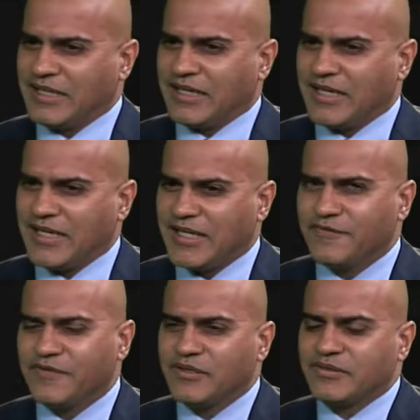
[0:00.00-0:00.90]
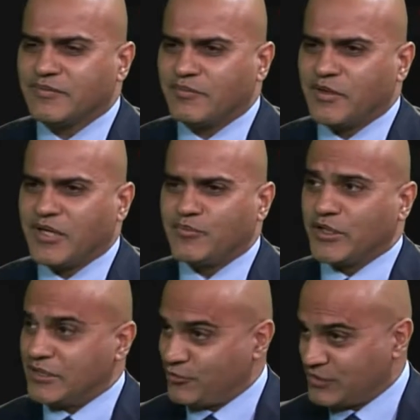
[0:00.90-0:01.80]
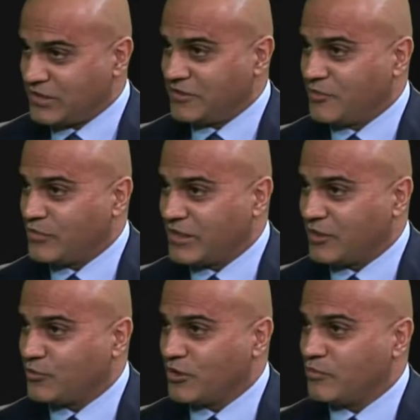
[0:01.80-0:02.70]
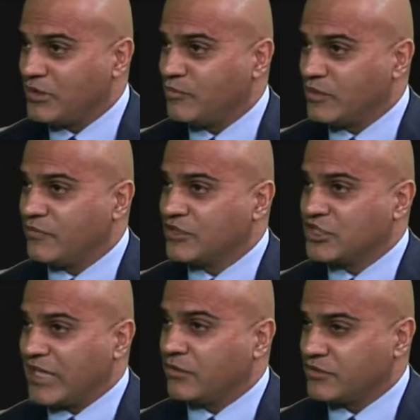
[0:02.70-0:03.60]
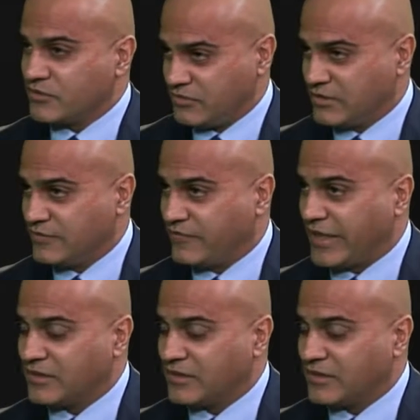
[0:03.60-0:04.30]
I felt I'm not interested in them, and it would have been a bit of a challenge, in fact.